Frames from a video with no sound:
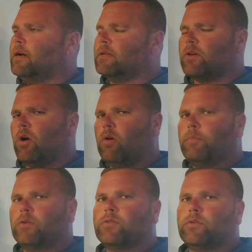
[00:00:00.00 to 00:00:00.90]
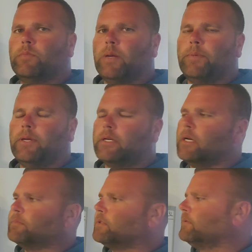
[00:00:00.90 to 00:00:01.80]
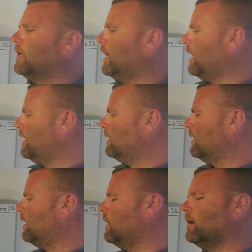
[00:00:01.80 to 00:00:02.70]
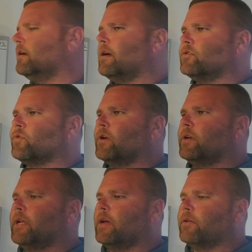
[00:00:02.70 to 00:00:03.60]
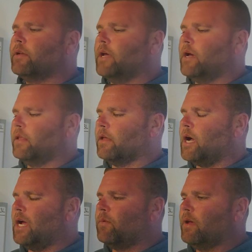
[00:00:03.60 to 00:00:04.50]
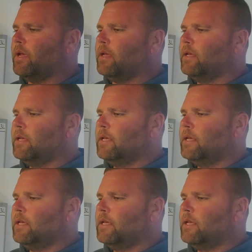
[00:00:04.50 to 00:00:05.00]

I was almost to my pickup and uh, I was running down uh, the highway